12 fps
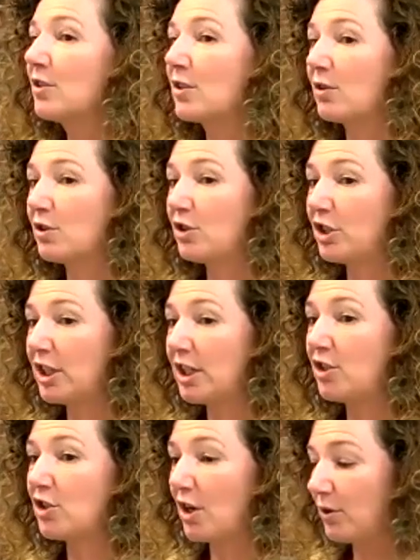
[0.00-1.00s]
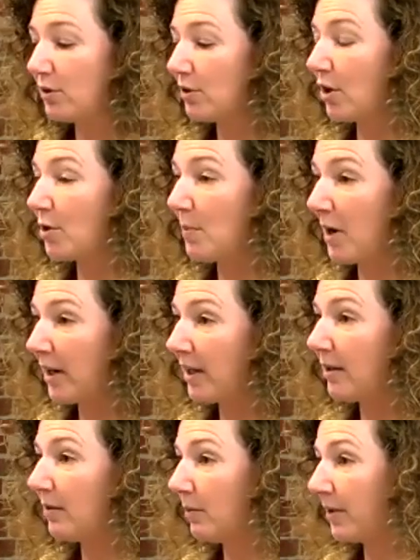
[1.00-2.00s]
So she chose to go to
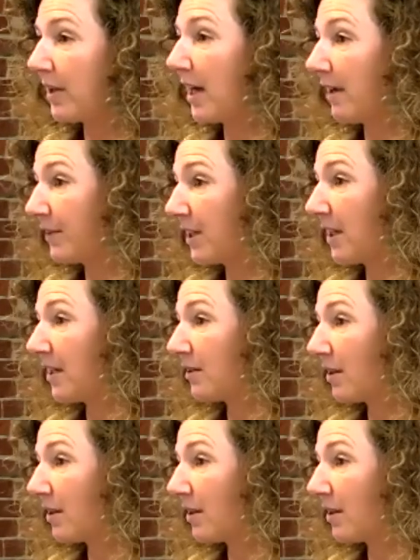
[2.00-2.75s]
market with NFTs.